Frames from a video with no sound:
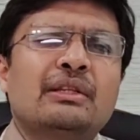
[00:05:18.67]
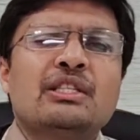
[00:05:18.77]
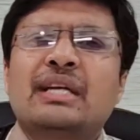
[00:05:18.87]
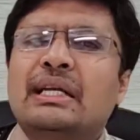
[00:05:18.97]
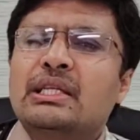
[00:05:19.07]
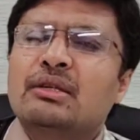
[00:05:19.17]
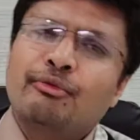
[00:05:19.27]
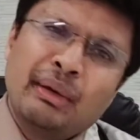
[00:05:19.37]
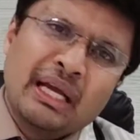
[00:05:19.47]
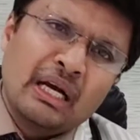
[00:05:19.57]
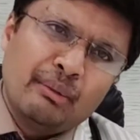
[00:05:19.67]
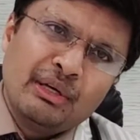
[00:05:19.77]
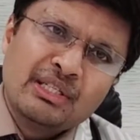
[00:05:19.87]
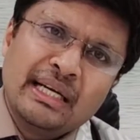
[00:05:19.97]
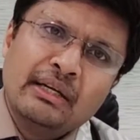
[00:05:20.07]
the chances of picking up
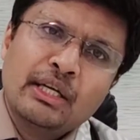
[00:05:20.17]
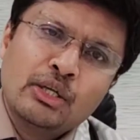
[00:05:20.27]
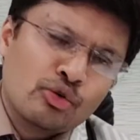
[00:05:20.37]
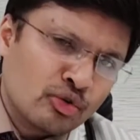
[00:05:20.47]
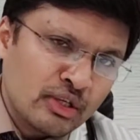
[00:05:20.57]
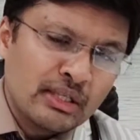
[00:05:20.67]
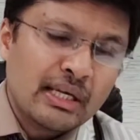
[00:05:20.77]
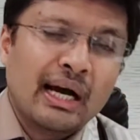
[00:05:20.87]
a stent restenosis